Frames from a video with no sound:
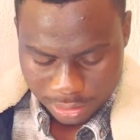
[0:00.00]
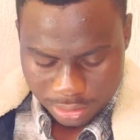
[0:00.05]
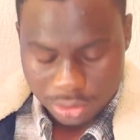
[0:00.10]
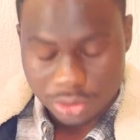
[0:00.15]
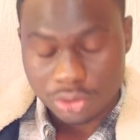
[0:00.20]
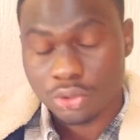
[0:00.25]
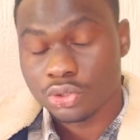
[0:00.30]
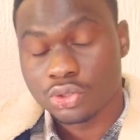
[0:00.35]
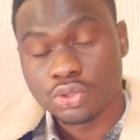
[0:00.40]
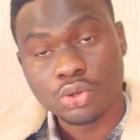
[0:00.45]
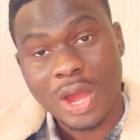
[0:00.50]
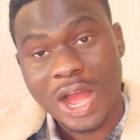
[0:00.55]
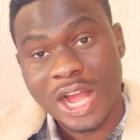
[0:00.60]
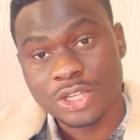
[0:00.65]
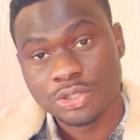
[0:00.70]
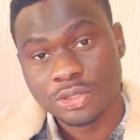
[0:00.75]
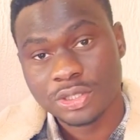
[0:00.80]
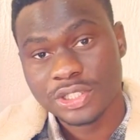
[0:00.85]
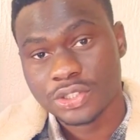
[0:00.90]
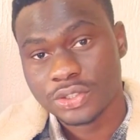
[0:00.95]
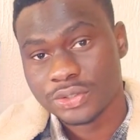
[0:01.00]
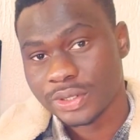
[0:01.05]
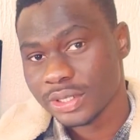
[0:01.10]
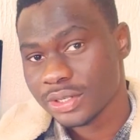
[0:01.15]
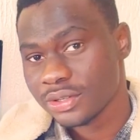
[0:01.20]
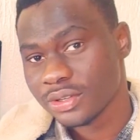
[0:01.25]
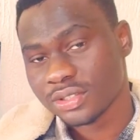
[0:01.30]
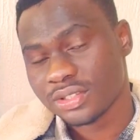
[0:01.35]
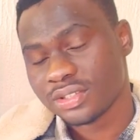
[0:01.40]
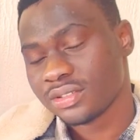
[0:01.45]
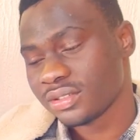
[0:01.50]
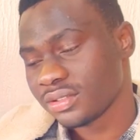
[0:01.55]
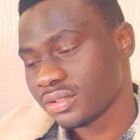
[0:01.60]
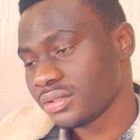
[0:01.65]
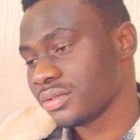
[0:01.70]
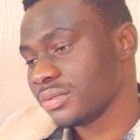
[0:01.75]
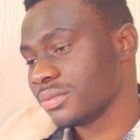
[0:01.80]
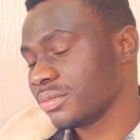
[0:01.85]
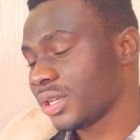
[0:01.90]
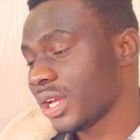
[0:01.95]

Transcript: to actually trade, not to